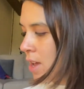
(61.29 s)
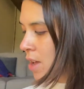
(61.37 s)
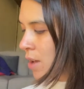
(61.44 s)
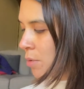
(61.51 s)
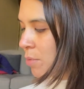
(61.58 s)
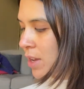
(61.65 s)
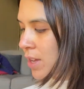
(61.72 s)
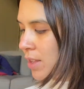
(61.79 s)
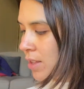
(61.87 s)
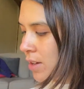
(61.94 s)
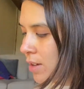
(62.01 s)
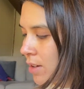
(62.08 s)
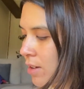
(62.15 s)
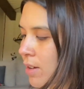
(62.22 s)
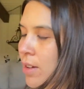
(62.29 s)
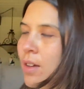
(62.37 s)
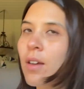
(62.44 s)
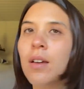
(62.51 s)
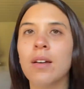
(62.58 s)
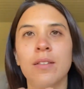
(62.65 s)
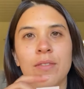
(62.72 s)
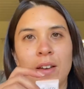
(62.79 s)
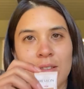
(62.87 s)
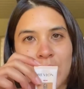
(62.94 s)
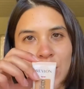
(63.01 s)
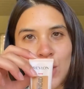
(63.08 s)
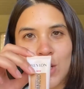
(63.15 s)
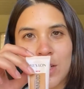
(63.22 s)
with
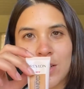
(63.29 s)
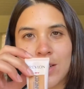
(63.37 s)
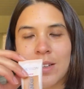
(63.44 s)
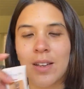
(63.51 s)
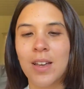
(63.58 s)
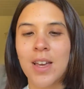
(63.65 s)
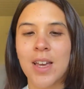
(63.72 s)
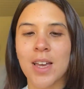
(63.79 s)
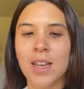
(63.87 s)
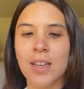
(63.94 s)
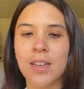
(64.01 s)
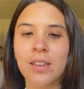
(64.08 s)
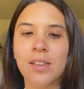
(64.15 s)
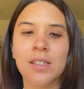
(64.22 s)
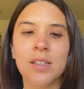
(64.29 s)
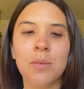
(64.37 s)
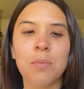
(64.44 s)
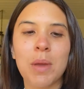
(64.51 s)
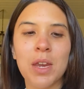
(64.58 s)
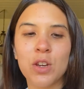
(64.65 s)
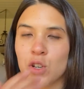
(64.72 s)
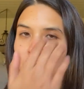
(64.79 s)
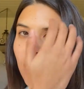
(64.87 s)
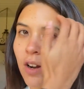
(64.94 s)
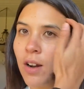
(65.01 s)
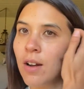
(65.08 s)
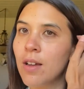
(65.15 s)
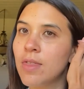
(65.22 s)
foundation is make
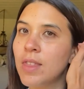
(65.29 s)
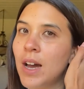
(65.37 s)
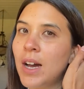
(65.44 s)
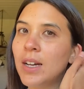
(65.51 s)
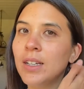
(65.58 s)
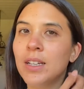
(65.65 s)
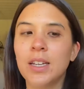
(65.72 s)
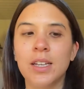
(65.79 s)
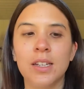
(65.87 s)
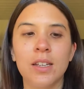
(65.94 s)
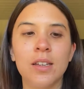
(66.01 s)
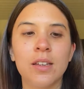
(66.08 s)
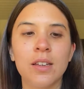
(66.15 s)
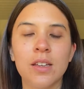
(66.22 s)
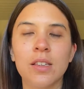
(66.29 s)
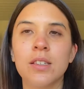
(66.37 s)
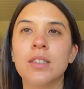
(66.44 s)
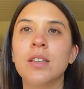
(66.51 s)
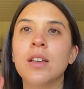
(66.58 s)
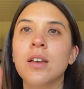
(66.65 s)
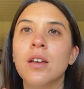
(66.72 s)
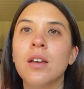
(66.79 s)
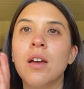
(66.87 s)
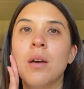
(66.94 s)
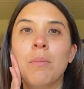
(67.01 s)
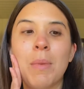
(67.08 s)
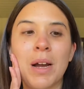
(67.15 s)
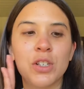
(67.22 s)
sure that it is
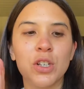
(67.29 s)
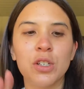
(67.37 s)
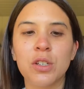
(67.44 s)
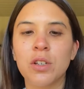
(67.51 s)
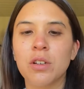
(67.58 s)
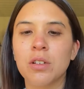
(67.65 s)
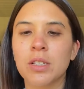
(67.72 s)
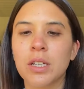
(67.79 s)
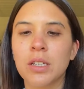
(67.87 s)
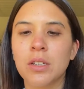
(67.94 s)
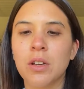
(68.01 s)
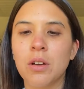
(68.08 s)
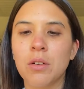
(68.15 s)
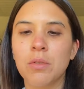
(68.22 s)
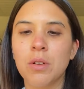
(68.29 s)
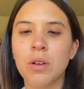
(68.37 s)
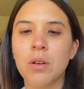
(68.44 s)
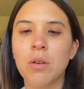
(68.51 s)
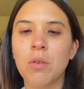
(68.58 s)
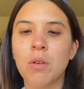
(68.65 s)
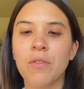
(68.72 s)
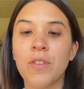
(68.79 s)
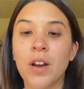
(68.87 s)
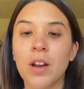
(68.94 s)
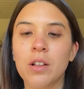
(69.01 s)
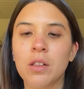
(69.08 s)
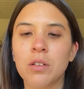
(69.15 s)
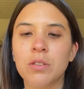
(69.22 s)
matching to your skin tone or very
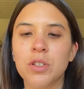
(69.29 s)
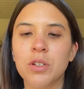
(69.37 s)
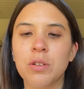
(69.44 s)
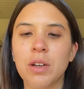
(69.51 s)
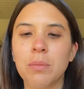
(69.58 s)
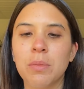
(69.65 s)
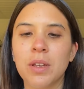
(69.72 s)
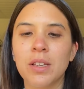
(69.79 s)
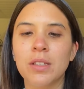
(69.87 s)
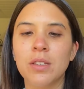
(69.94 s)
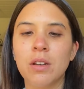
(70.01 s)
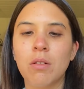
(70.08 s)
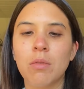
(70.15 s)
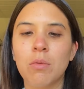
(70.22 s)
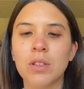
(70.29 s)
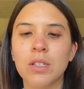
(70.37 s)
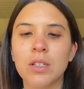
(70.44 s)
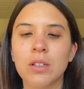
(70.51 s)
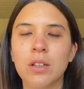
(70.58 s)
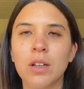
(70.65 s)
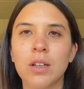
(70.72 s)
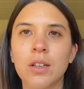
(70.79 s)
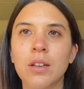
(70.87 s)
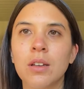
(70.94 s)
close to it, because no one wants to look